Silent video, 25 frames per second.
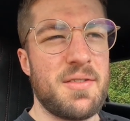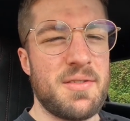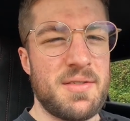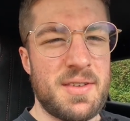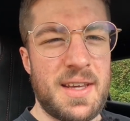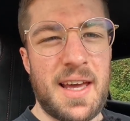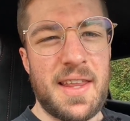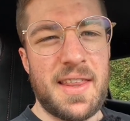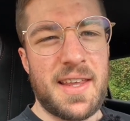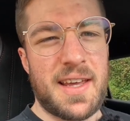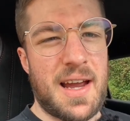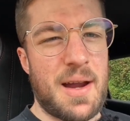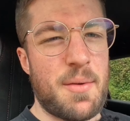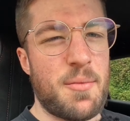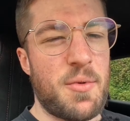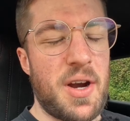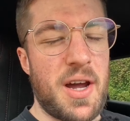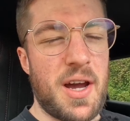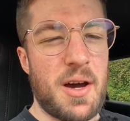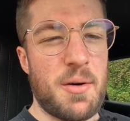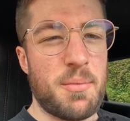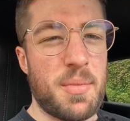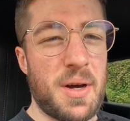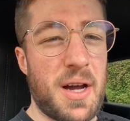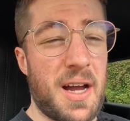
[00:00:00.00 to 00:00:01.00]
get the camera
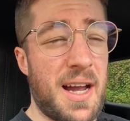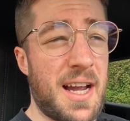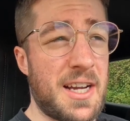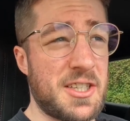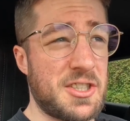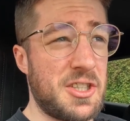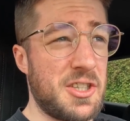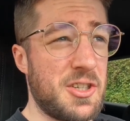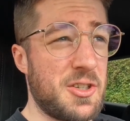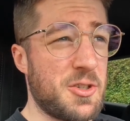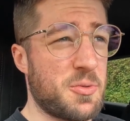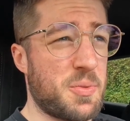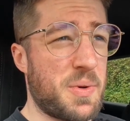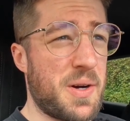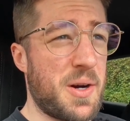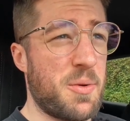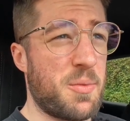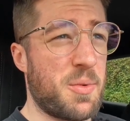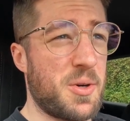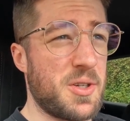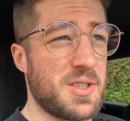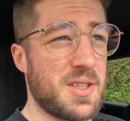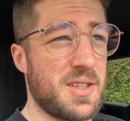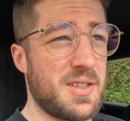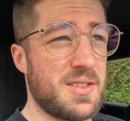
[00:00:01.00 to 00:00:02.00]
out. But I actually looked where it
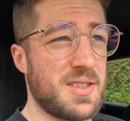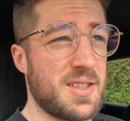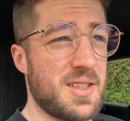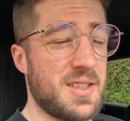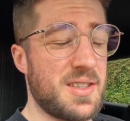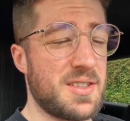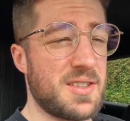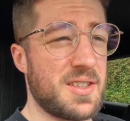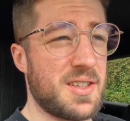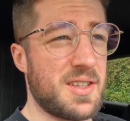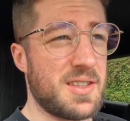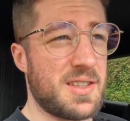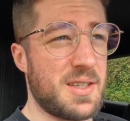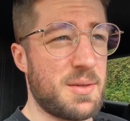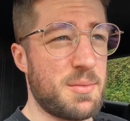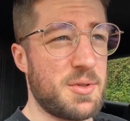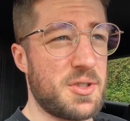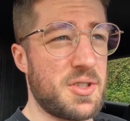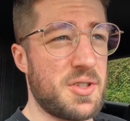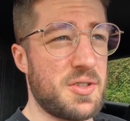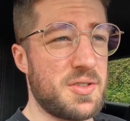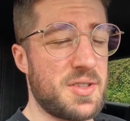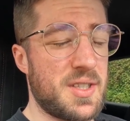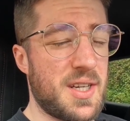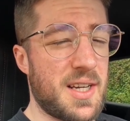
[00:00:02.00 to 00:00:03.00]
was and I was like, this is going to take me
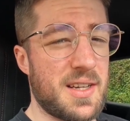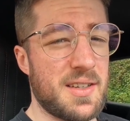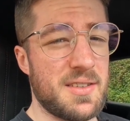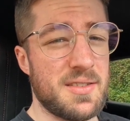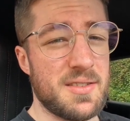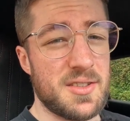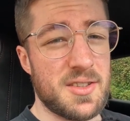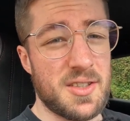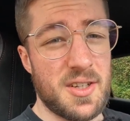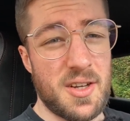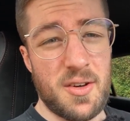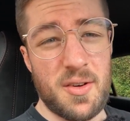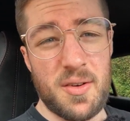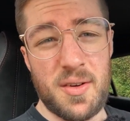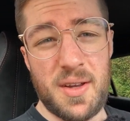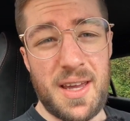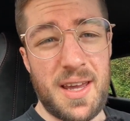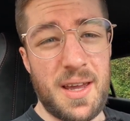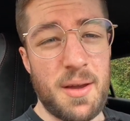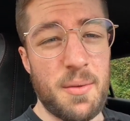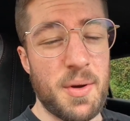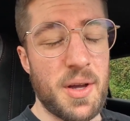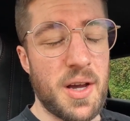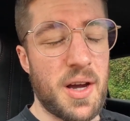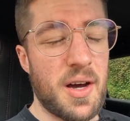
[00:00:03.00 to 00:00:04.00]
2 seconds. So
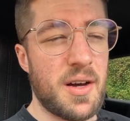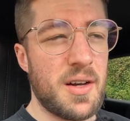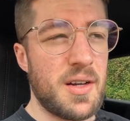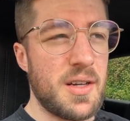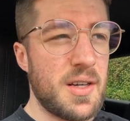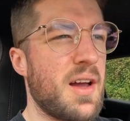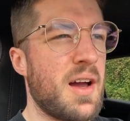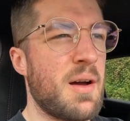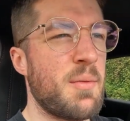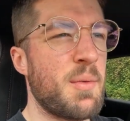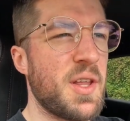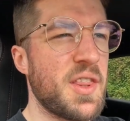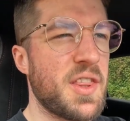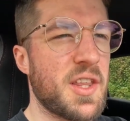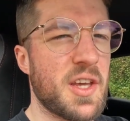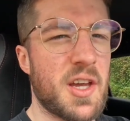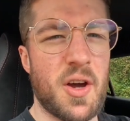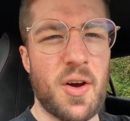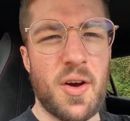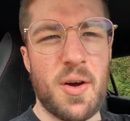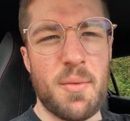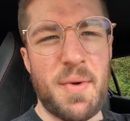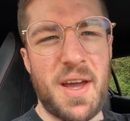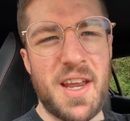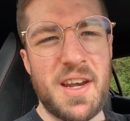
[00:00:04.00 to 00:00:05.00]
here we are. A month
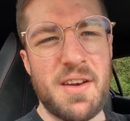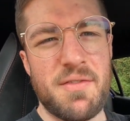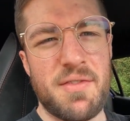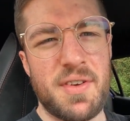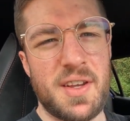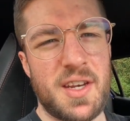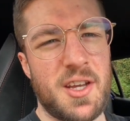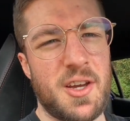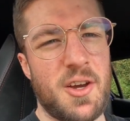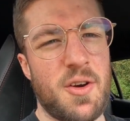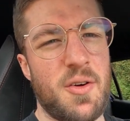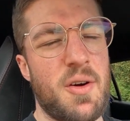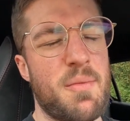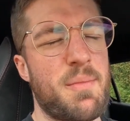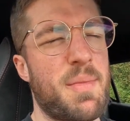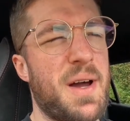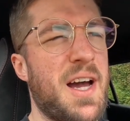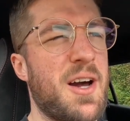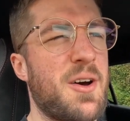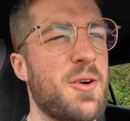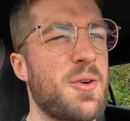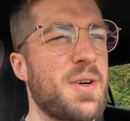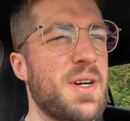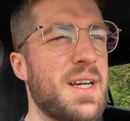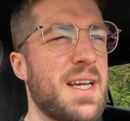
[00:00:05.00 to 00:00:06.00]
ago, I made a video
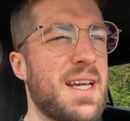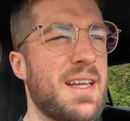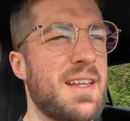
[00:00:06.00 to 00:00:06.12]
about